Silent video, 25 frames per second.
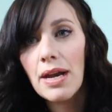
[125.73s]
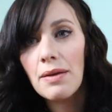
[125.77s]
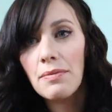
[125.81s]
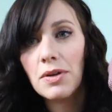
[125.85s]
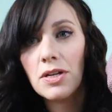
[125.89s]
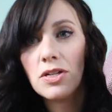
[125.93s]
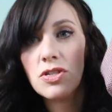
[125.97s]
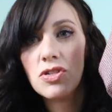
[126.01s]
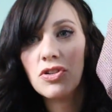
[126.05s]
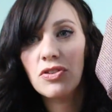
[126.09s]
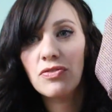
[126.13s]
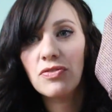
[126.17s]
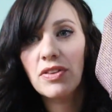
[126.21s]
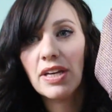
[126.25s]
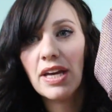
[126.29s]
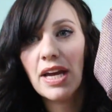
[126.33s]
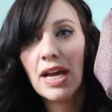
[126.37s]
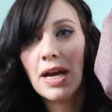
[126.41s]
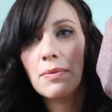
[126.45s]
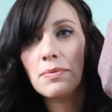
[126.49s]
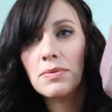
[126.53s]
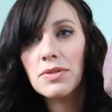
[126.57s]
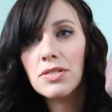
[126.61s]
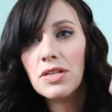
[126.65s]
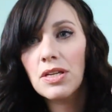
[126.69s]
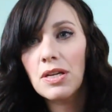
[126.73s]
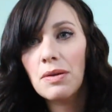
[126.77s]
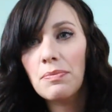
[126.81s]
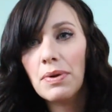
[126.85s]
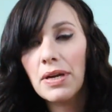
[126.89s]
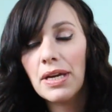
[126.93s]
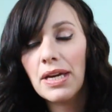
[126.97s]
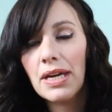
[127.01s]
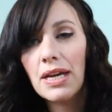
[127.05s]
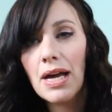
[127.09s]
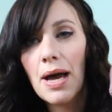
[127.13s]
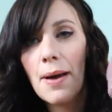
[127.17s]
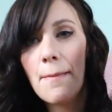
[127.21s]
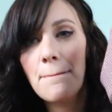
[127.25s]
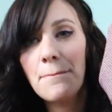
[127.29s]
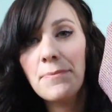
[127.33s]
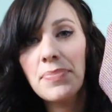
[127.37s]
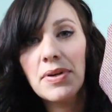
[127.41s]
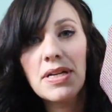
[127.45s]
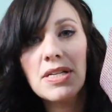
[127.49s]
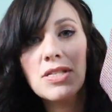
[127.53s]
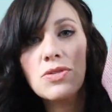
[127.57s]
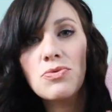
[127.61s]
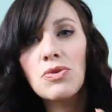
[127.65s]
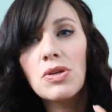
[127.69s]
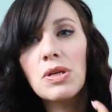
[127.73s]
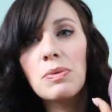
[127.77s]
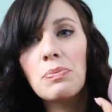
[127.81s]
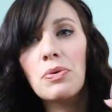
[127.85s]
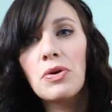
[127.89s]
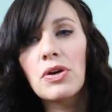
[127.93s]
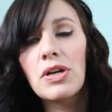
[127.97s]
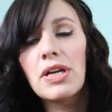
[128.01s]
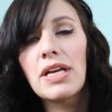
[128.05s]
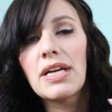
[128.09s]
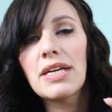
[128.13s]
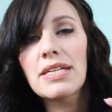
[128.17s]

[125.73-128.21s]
I'm not sure if the camera's gonna pick it up, but it is really pretty.